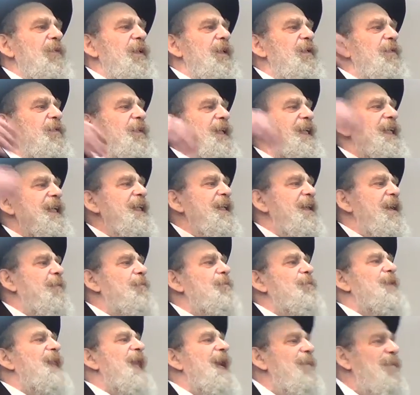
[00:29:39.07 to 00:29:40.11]
We already are
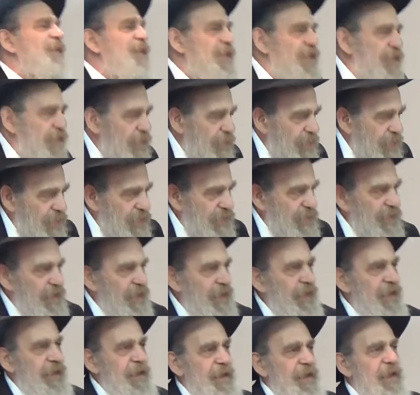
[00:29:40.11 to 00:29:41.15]
blemished, so to
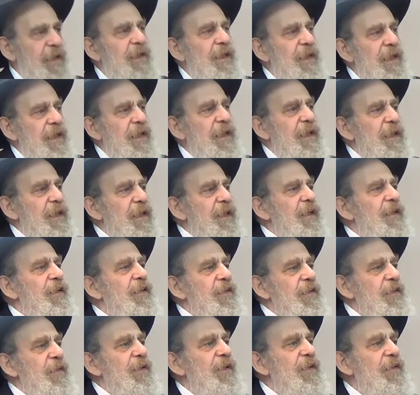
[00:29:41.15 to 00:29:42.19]
say.
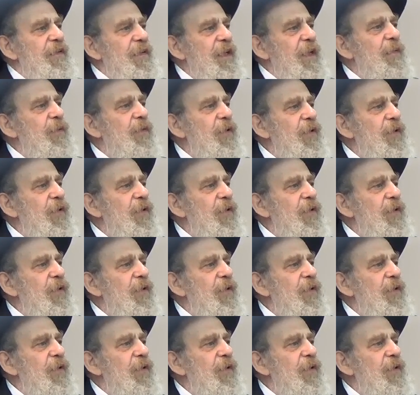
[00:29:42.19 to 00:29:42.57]
So he said,